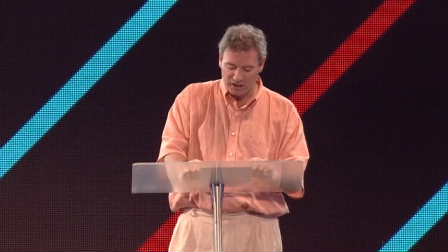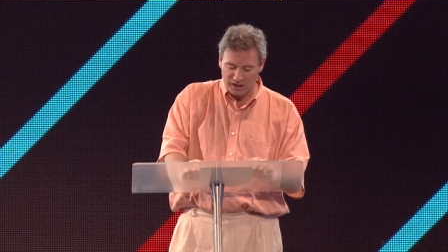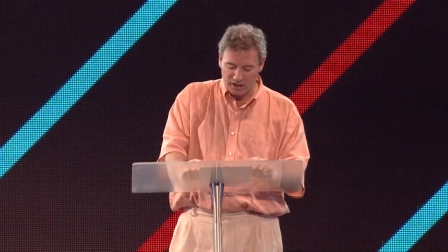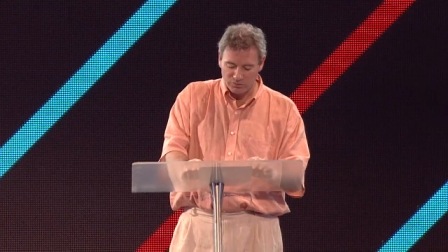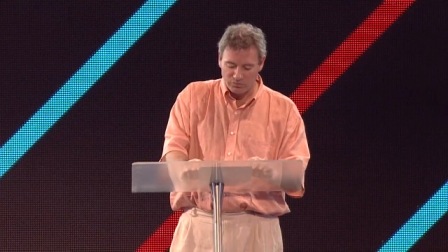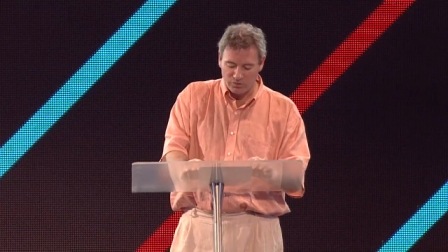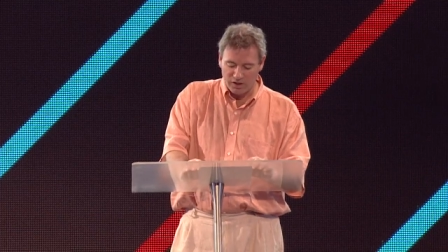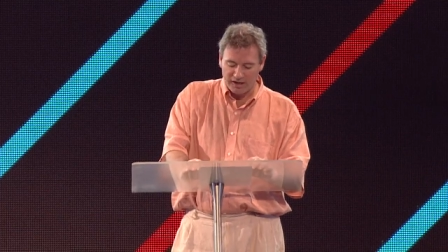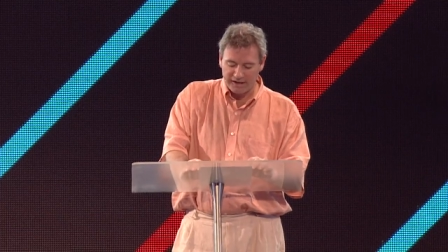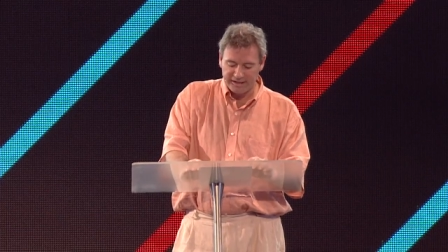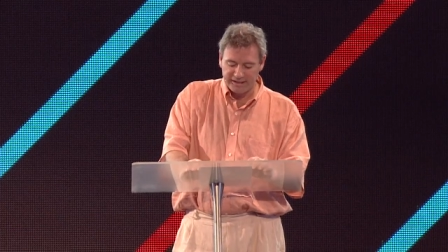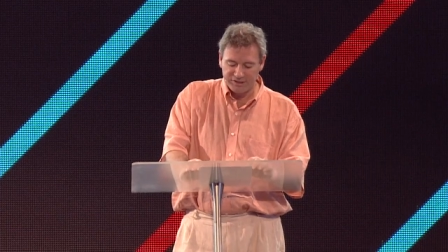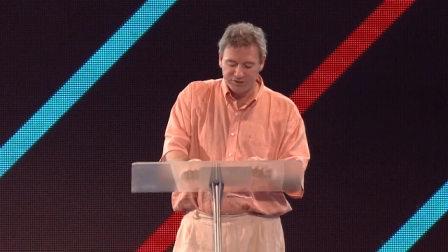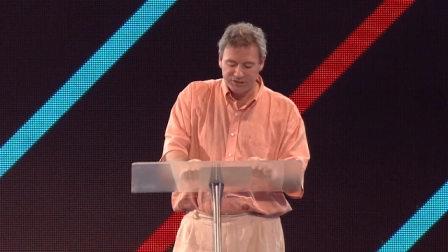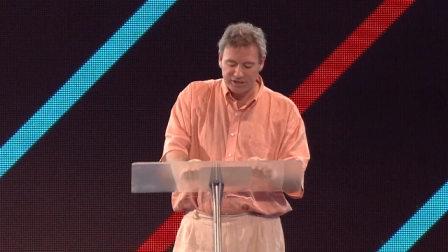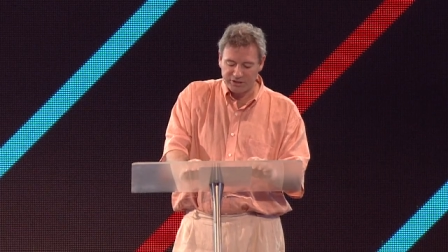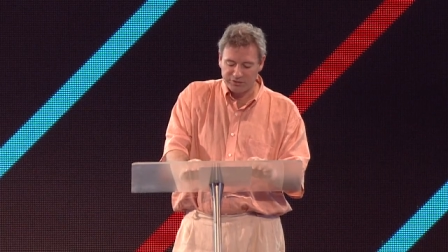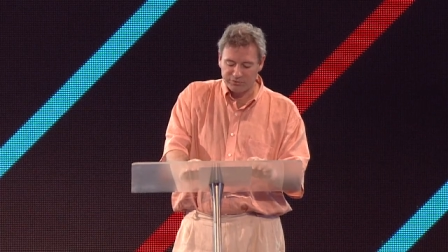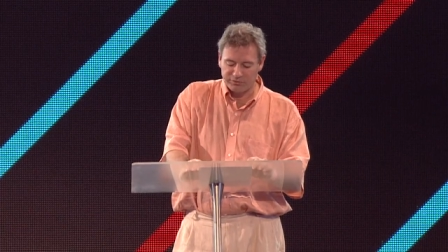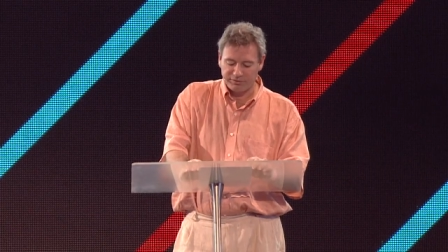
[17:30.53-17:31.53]

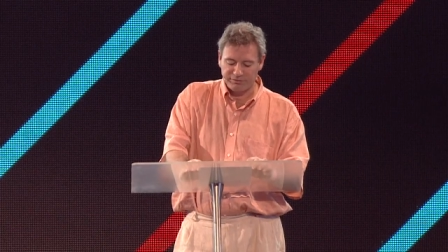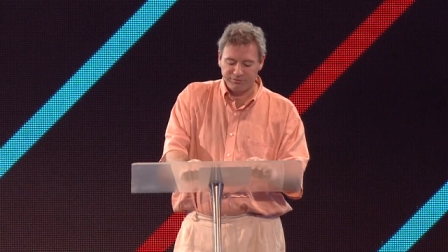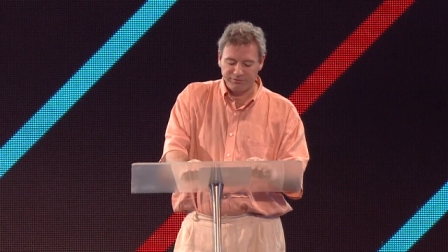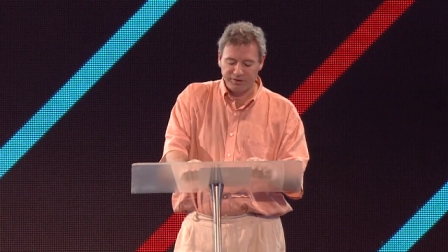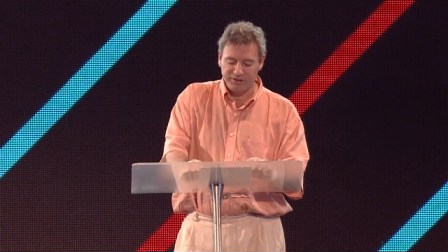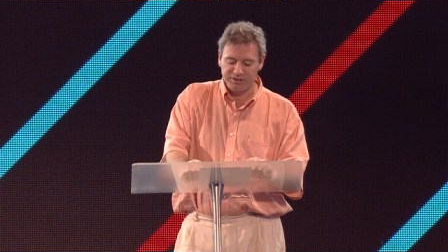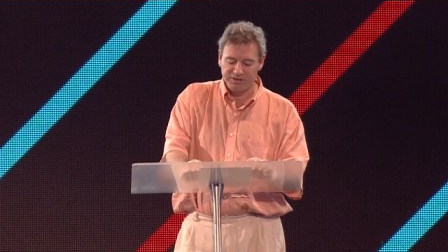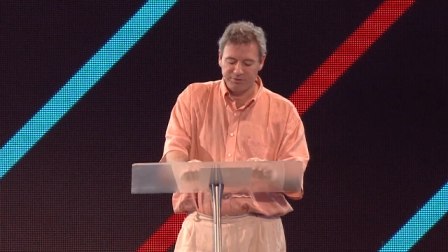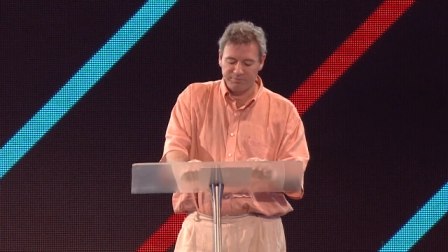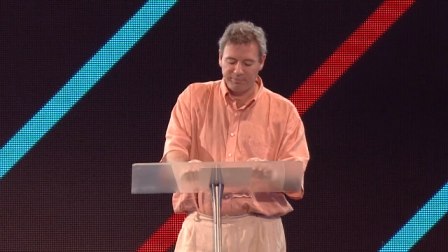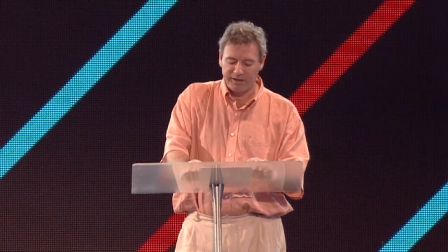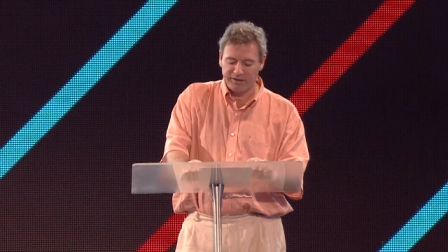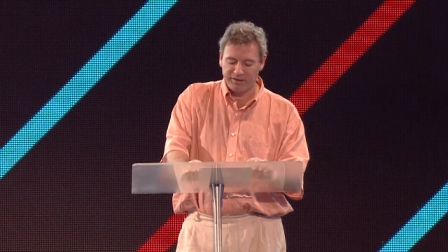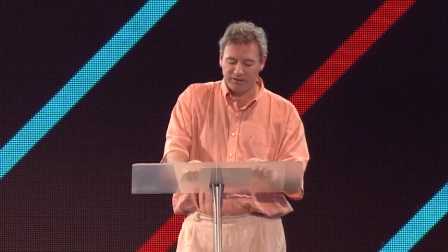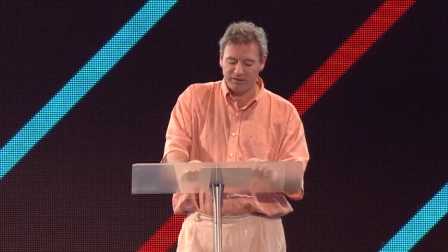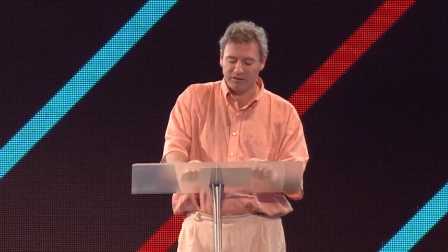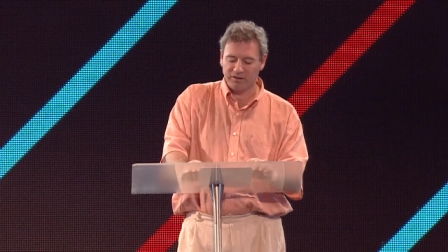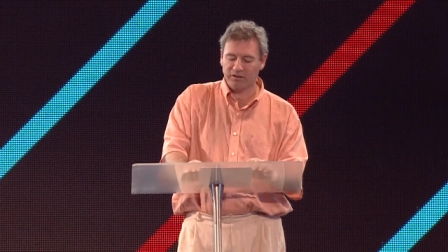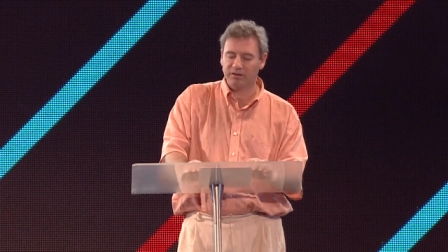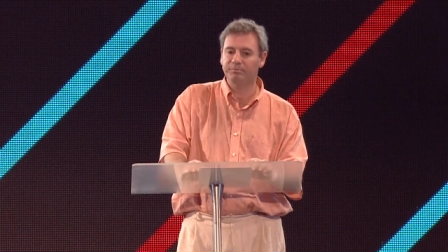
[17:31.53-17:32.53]
arise out of a
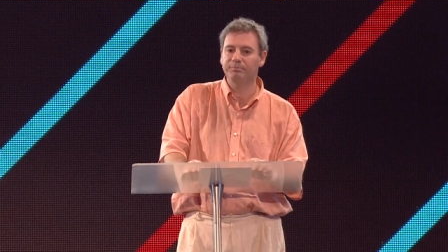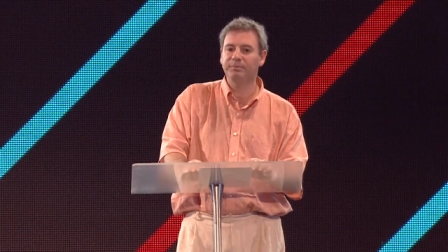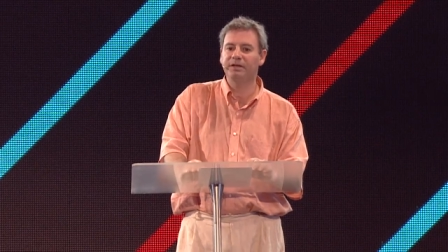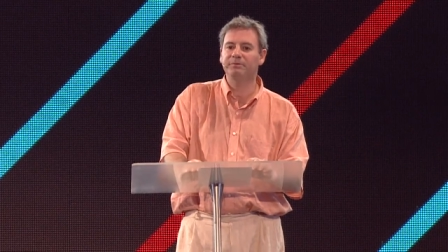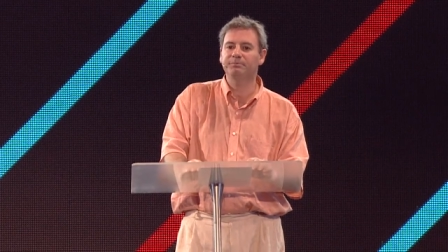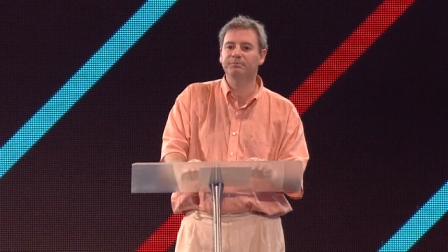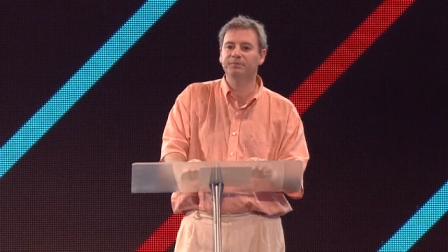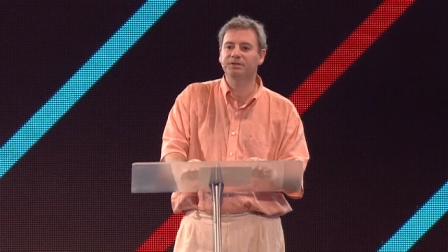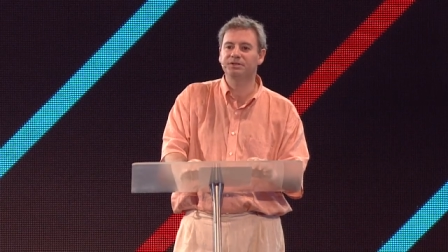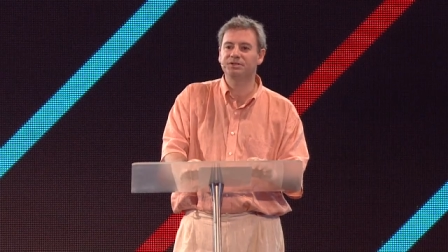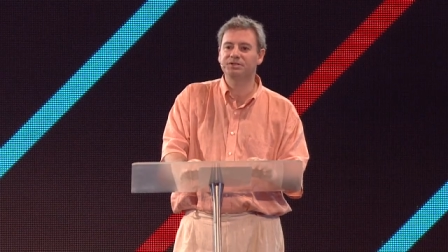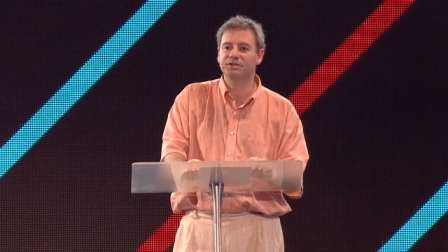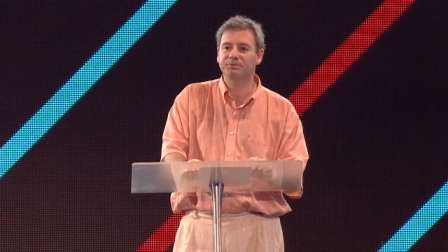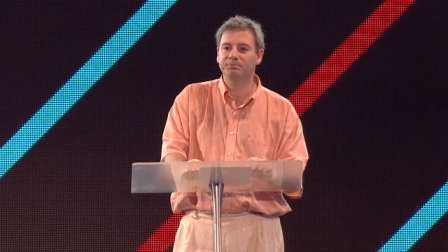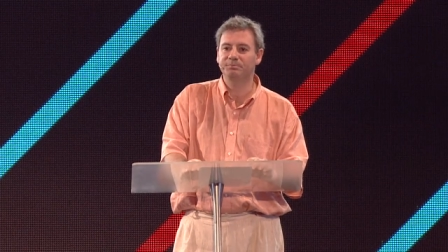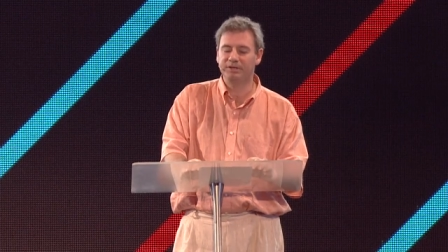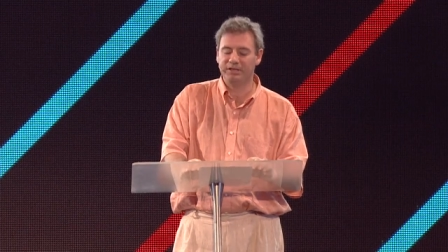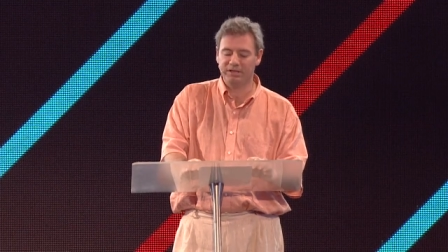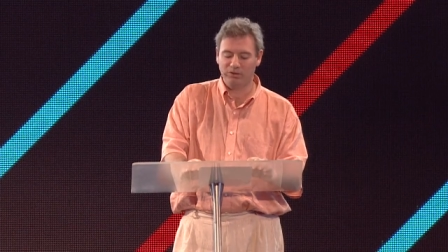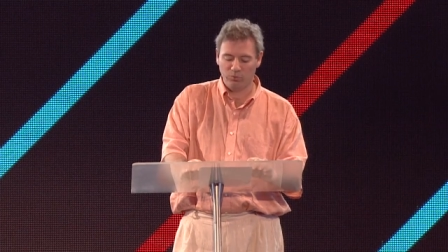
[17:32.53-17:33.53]
fundamental commitment to
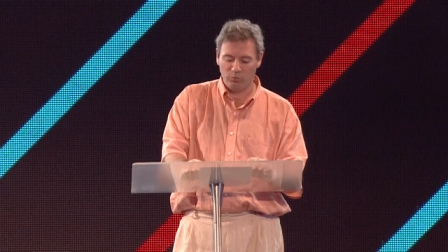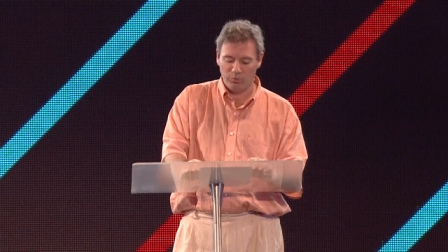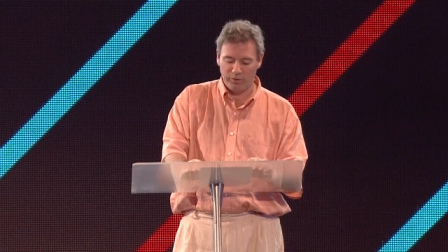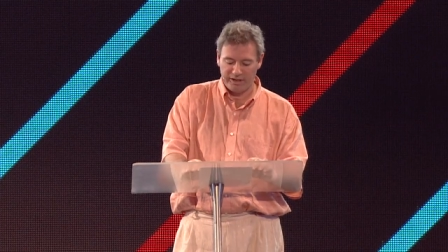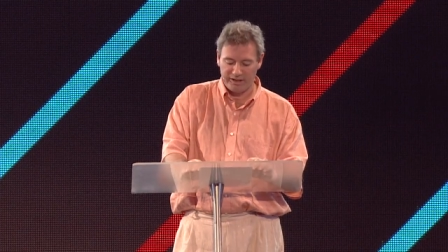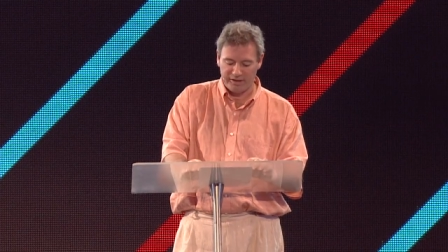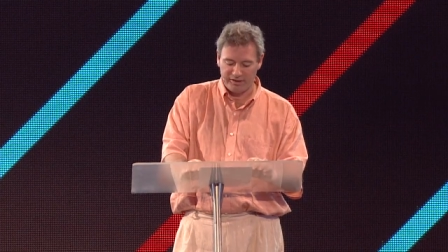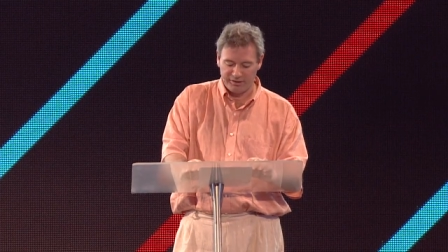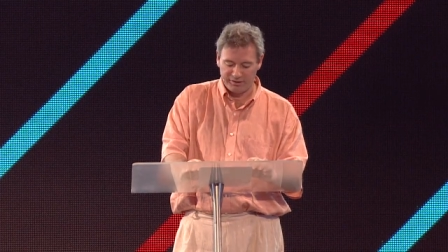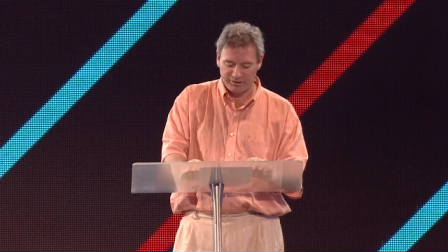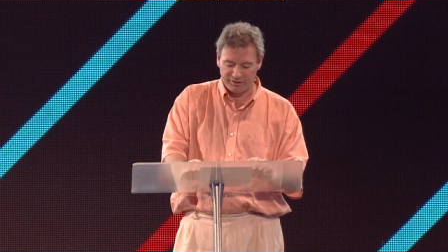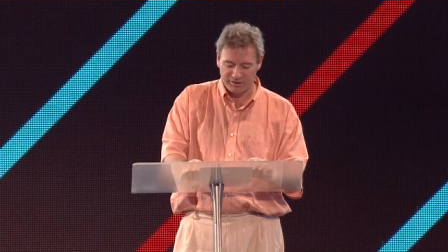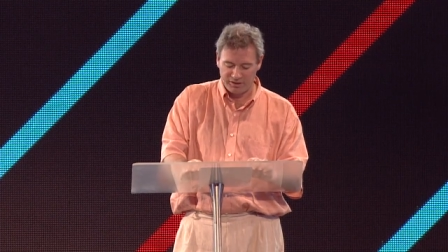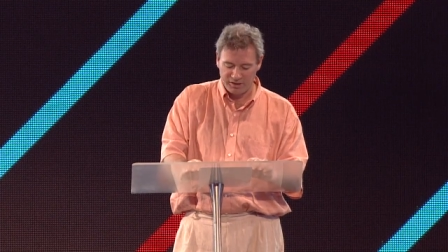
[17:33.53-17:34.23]
be with?